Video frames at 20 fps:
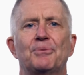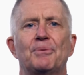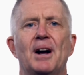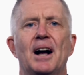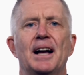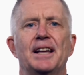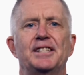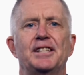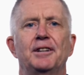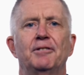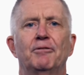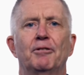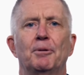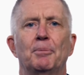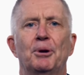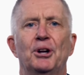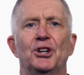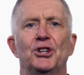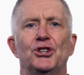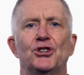arising
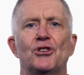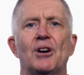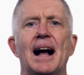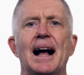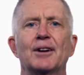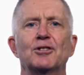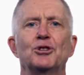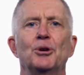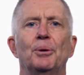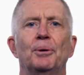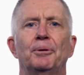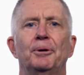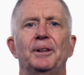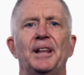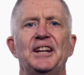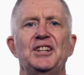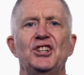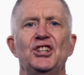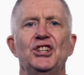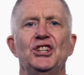from contractual
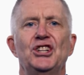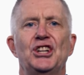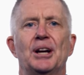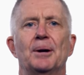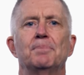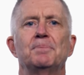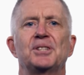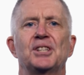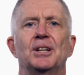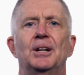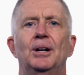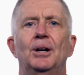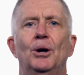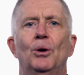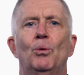relationships